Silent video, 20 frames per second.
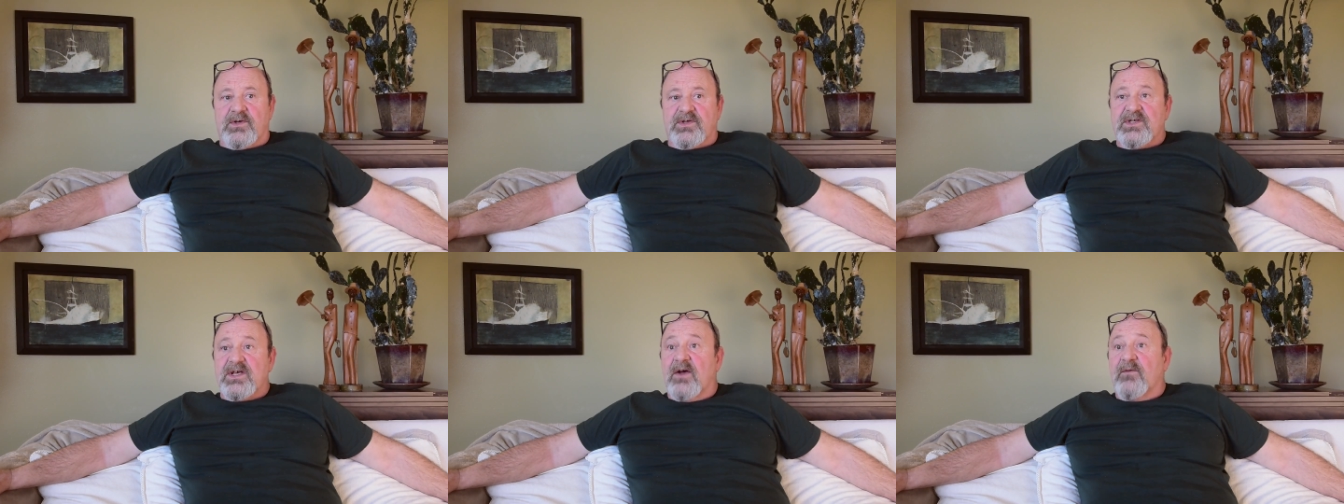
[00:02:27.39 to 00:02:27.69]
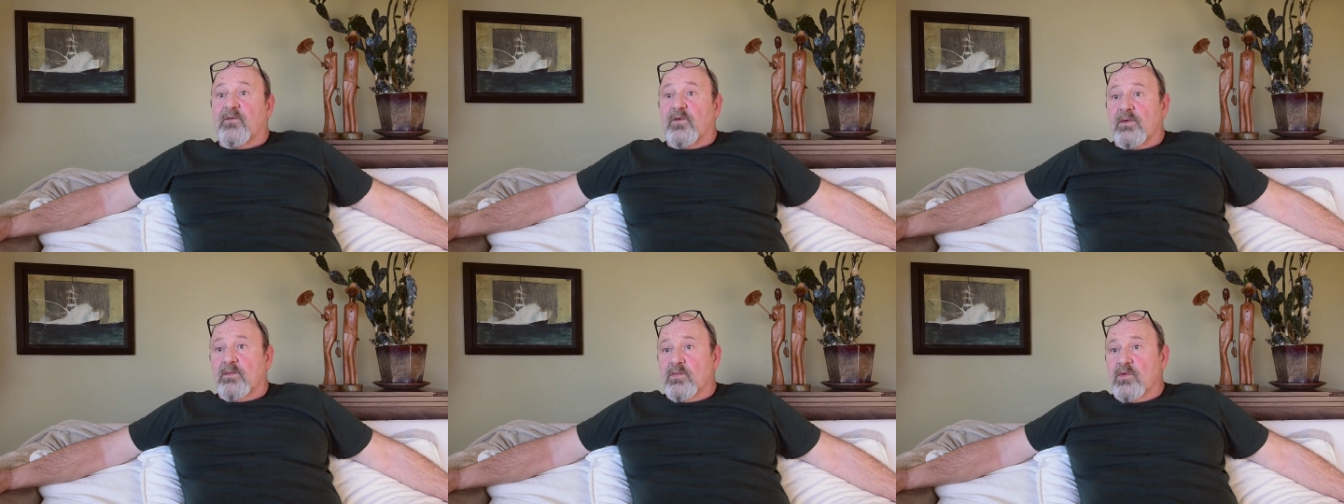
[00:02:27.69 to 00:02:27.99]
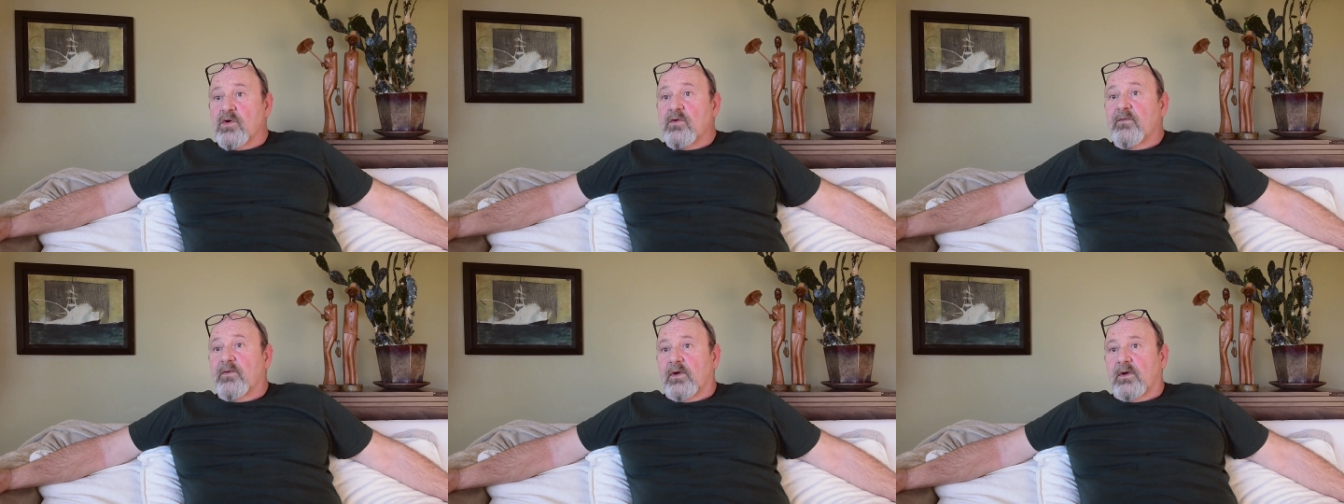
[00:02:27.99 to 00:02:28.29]
or self
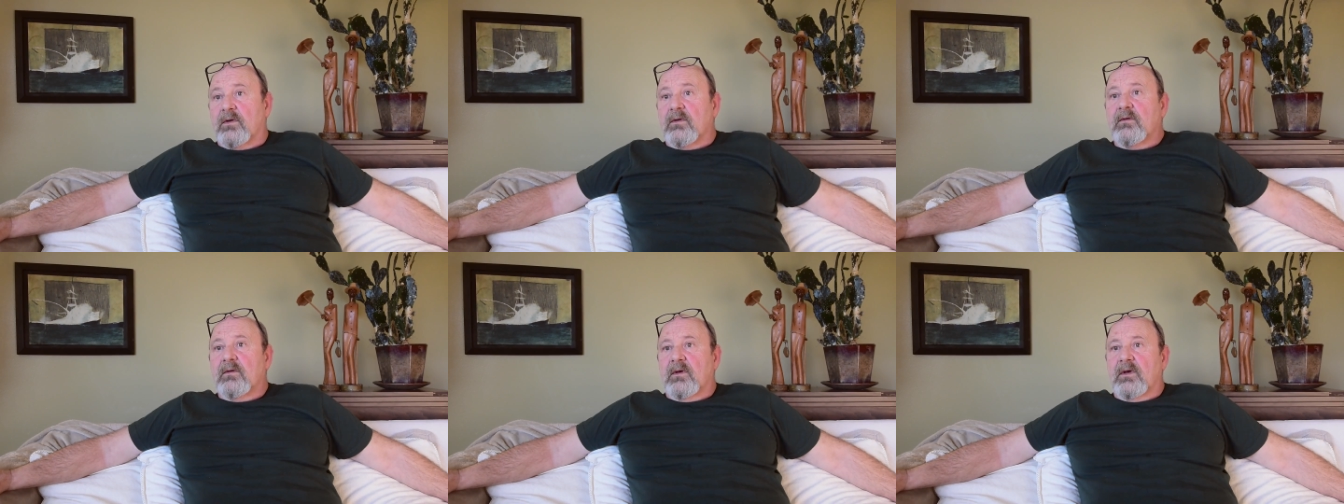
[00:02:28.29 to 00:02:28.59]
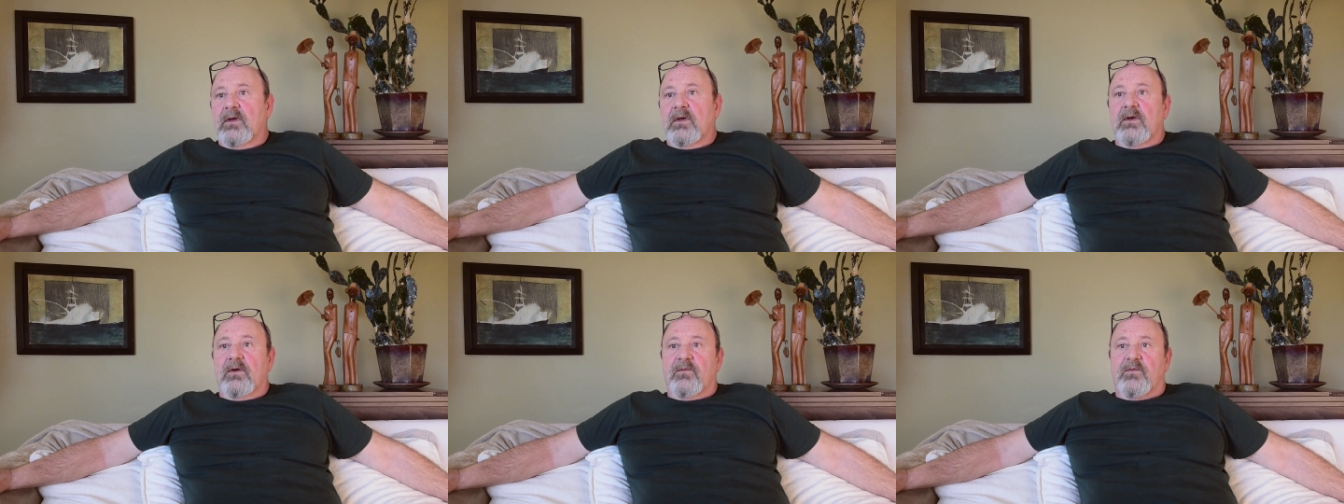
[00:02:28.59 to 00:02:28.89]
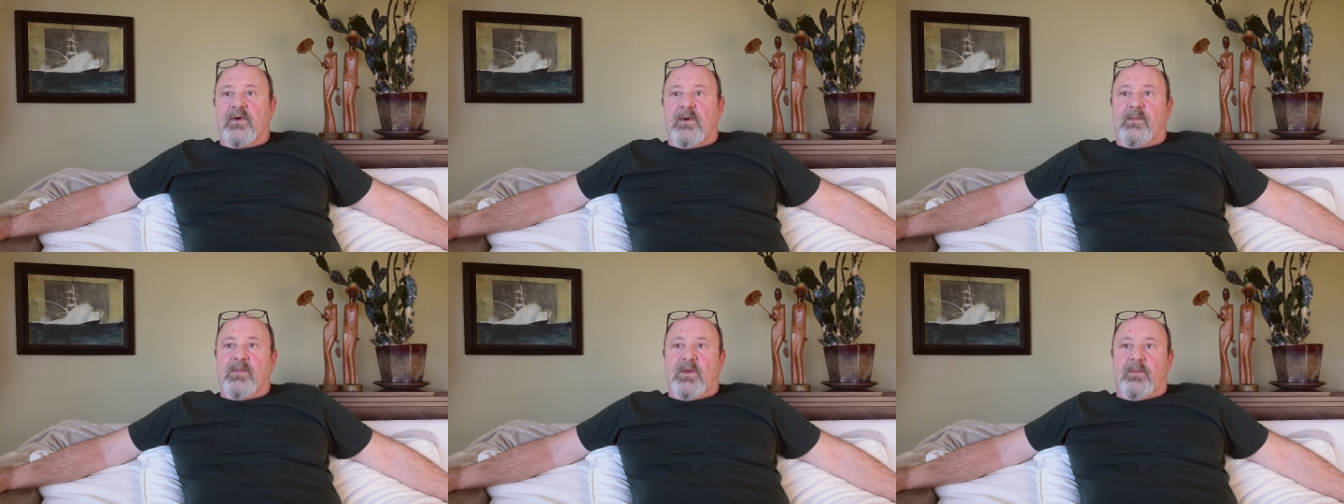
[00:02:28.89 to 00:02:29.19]
removal
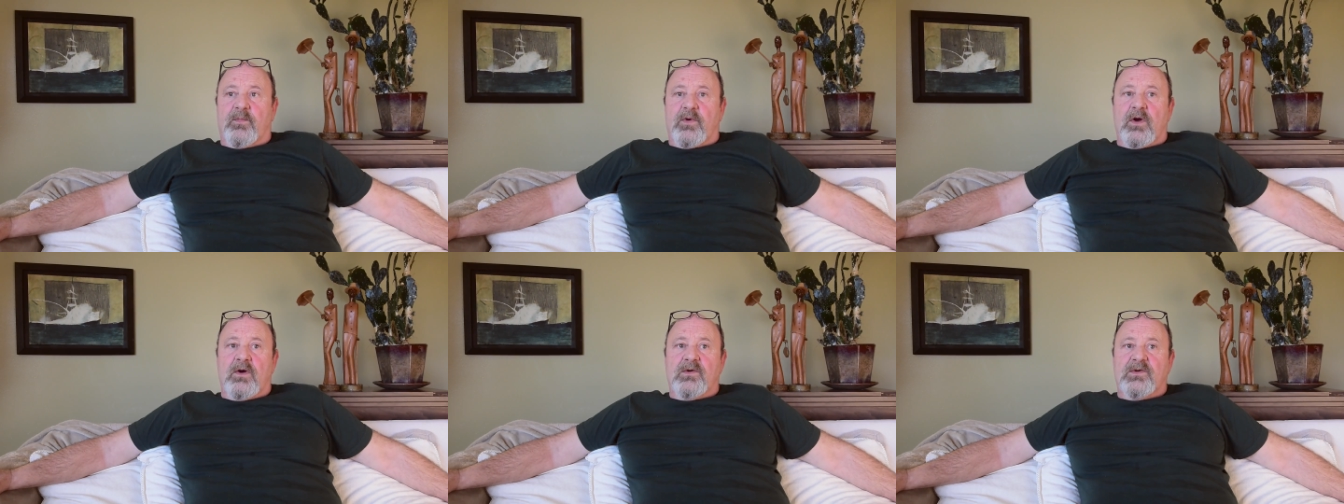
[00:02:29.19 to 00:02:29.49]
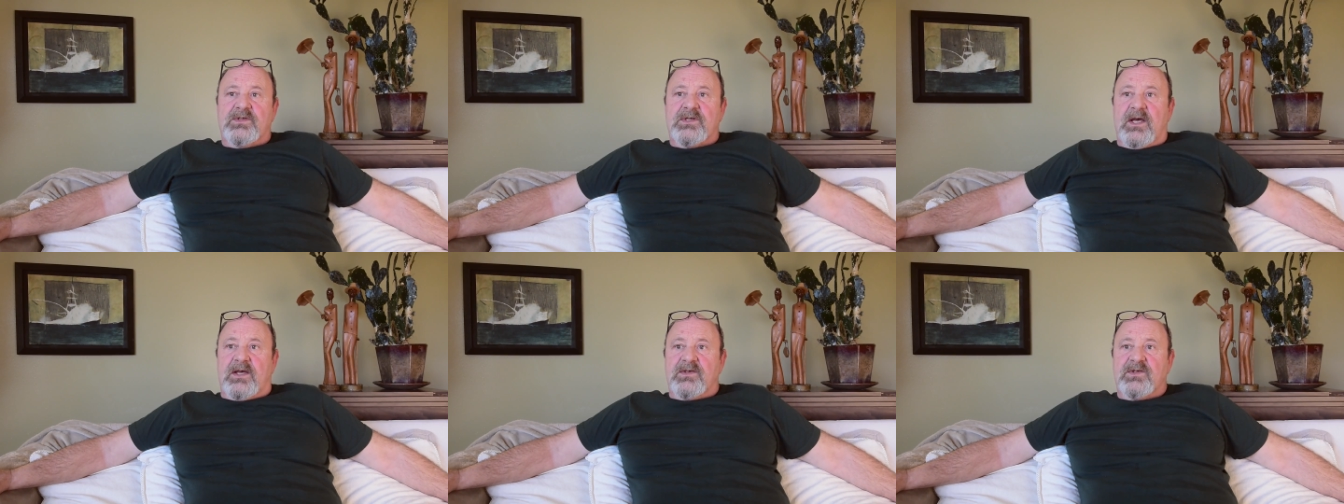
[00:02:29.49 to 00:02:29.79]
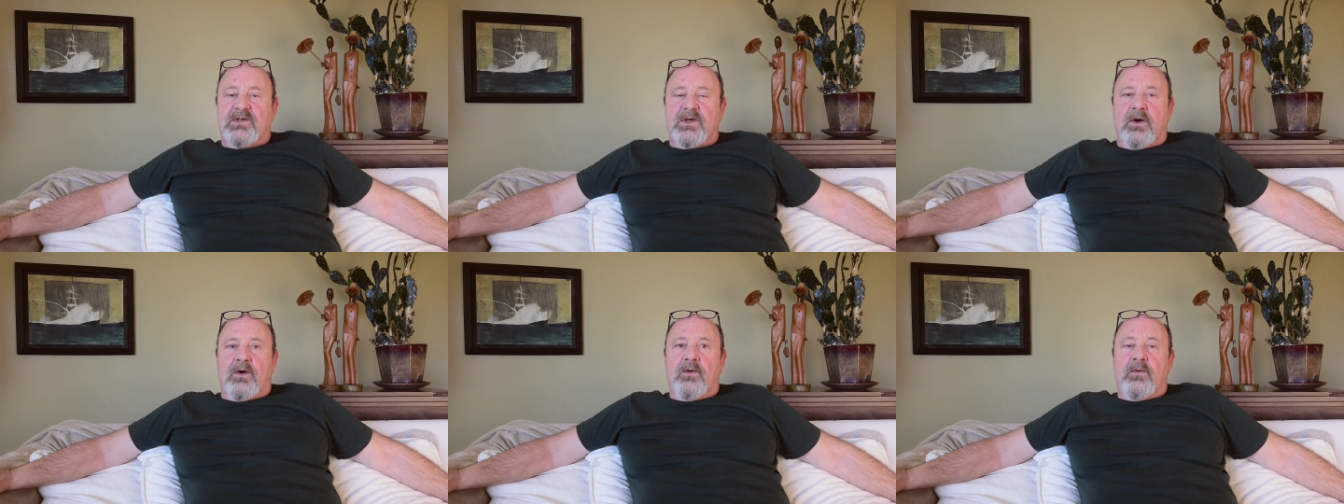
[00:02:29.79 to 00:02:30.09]
from the
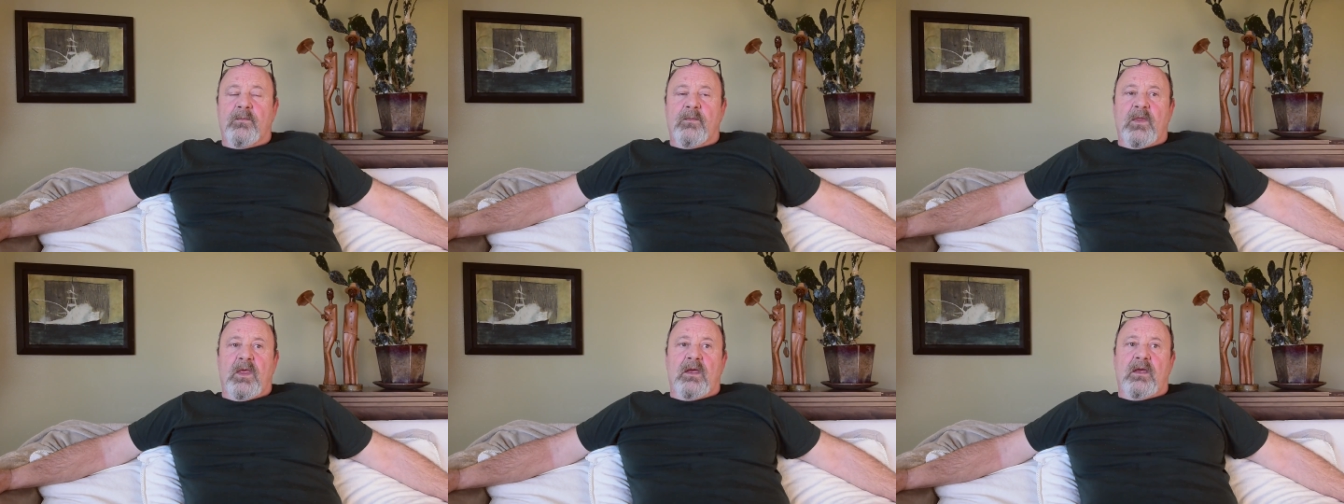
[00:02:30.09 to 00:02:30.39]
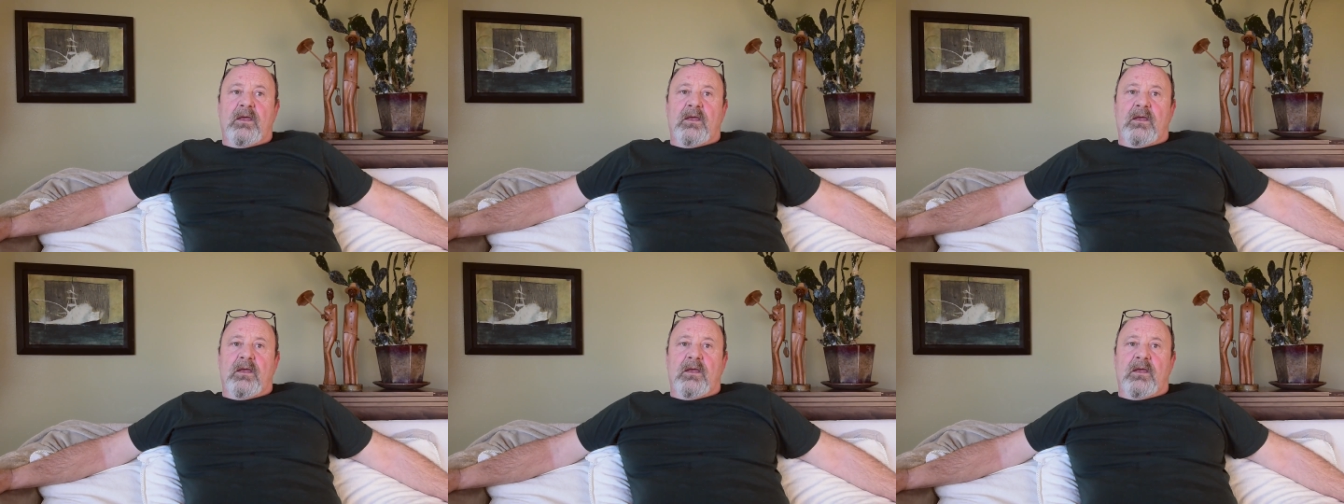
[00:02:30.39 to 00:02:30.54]
process. So,